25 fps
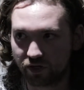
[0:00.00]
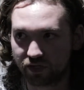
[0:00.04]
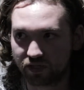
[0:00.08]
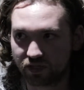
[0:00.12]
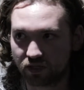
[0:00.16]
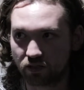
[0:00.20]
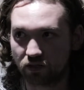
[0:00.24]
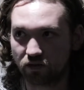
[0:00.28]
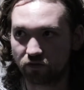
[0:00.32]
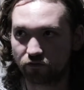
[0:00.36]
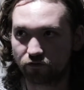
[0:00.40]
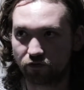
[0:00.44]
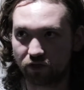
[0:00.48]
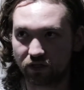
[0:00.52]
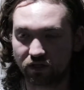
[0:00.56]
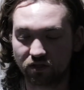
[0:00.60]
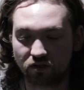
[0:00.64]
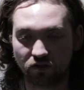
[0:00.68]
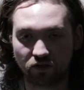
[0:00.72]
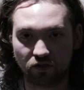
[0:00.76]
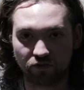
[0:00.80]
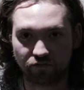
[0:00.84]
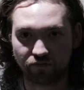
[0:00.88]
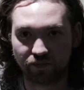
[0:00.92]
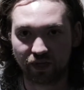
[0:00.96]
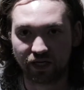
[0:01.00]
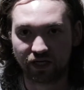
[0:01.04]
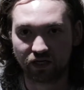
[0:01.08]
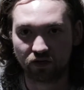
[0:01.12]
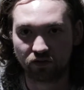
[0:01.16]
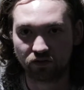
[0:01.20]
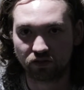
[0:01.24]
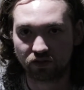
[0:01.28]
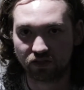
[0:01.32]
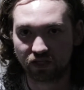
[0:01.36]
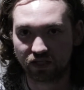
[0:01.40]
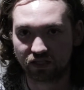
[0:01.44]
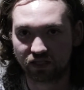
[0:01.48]
it to have made it
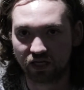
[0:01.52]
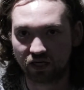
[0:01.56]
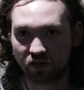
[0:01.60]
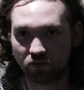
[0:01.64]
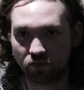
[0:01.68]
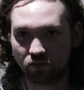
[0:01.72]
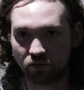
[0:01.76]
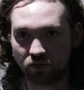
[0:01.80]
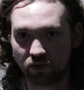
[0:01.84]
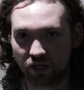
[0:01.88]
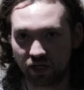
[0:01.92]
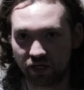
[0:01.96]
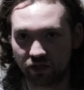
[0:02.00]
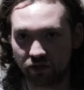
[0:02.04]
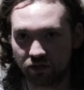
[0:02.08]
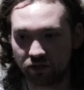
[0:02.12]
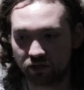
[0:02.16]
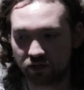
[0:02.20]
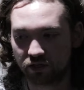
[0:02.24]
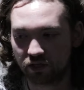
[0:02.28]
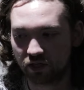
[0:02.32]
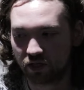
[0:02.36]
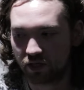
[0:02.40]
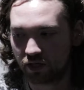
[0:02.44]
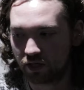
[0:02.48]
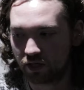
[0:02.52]
onto this album. And